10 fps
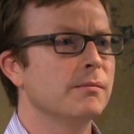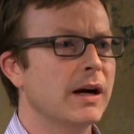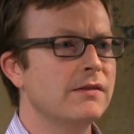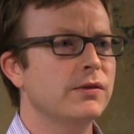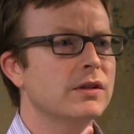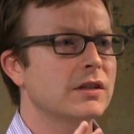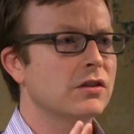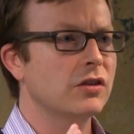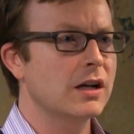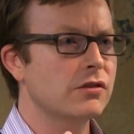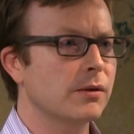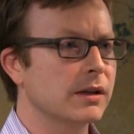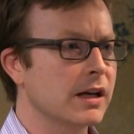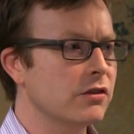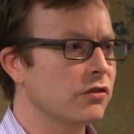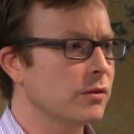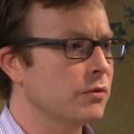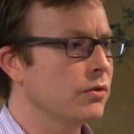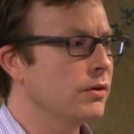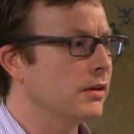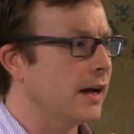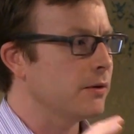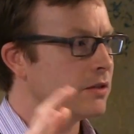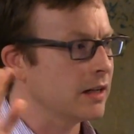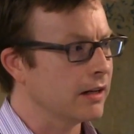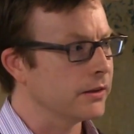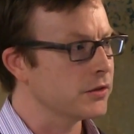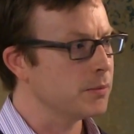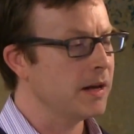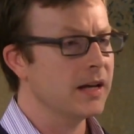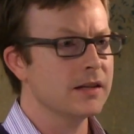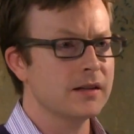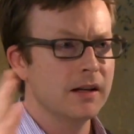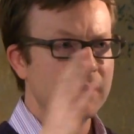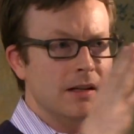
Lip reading: Mindfulness can change our relationship to it, allow us to get a little space,